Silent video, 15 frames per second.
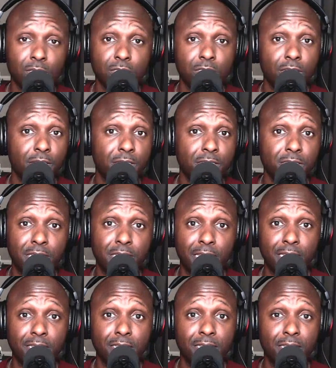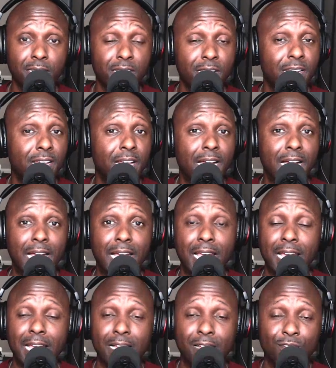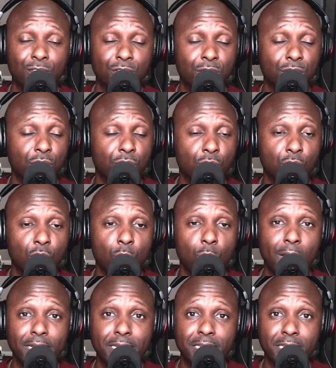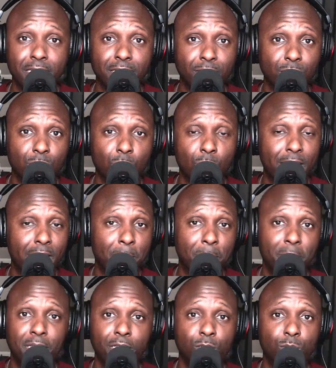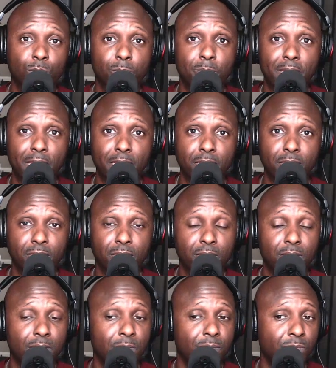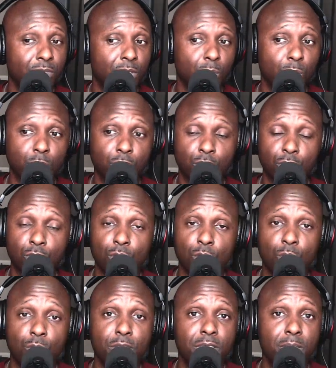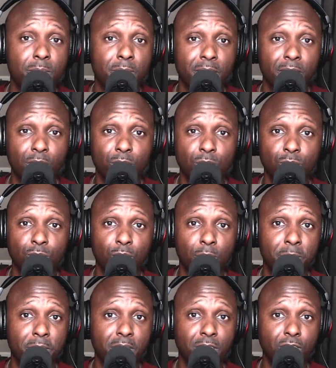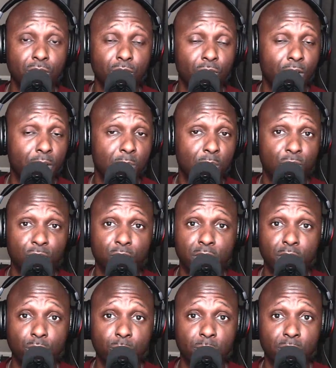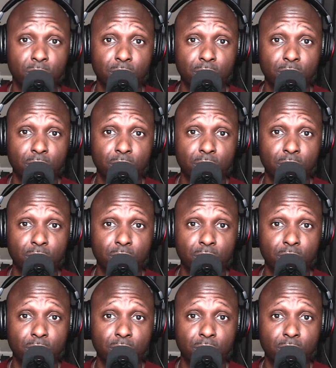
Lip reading: To this day, I have no idea why that page was banned. There was no email from Instagram or Facebook.